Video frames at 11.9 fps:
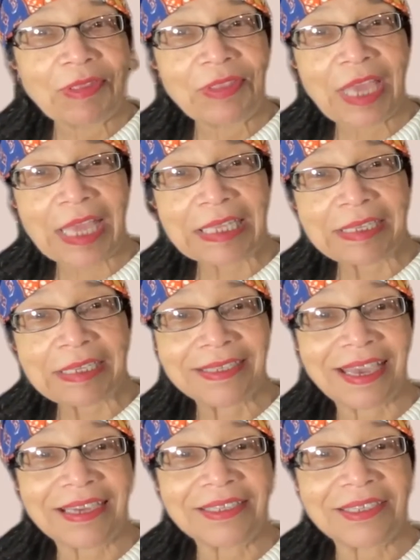that
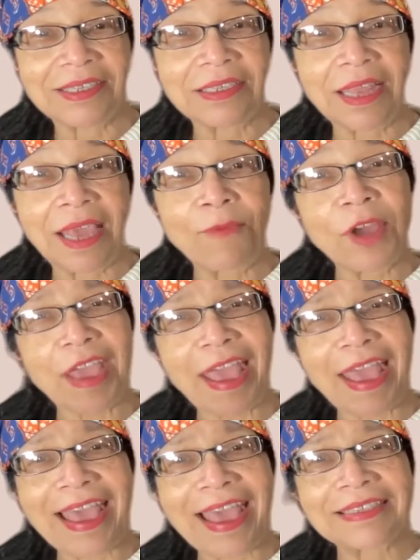discussion, I want
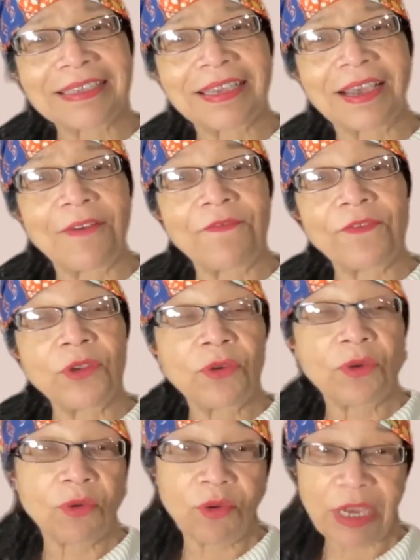to ask a few
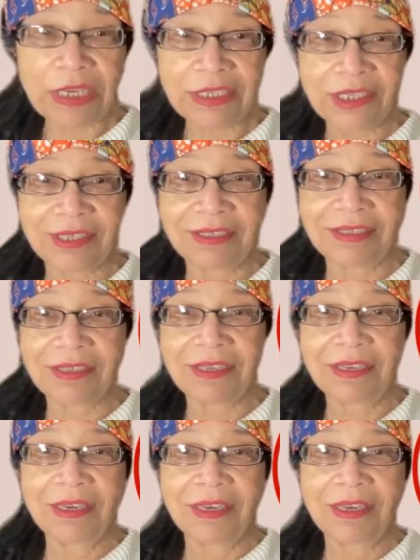questions